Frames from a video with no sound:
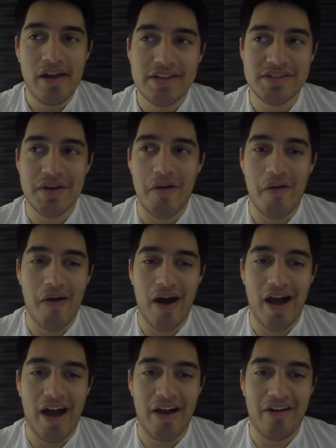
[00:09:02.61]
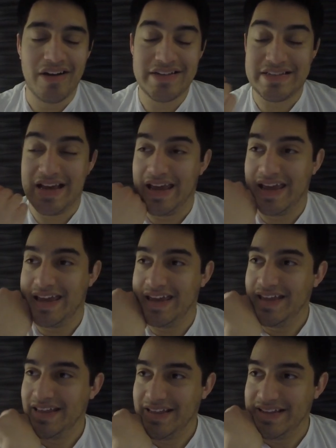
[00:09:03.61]
So I was like,
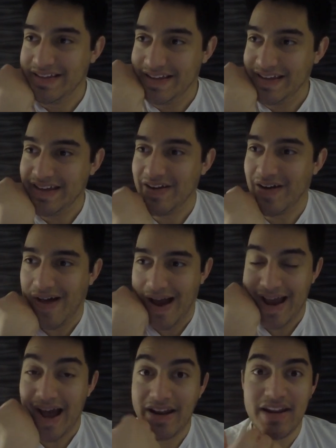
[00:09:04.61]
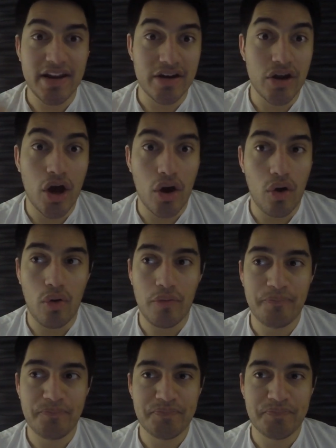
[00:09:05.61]
you know, I kind of need to know